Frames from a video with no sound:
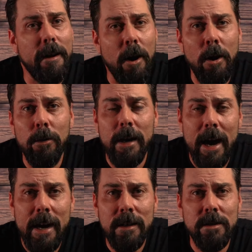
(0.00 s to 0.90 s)
that all
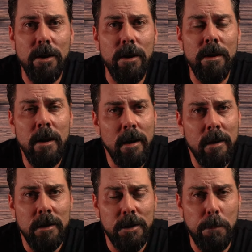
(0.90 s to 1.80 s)
guys are
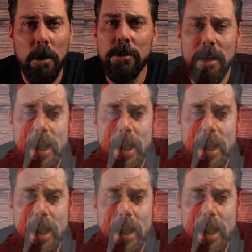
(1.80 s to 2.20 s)
supposed